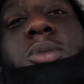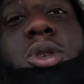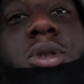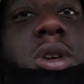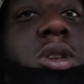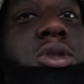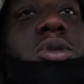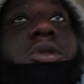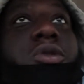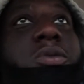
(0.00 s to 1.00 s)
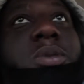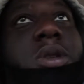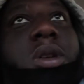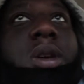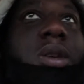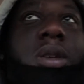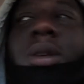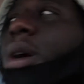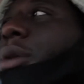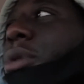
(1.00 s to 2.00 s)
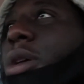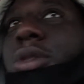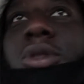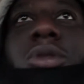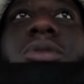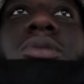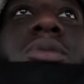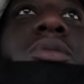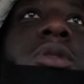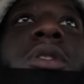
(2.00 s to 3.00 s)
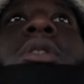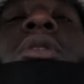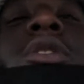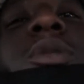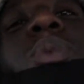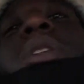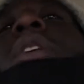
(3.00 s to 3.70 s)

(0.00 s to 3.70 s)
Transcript: You could have drove, but hey, I'd rather you spend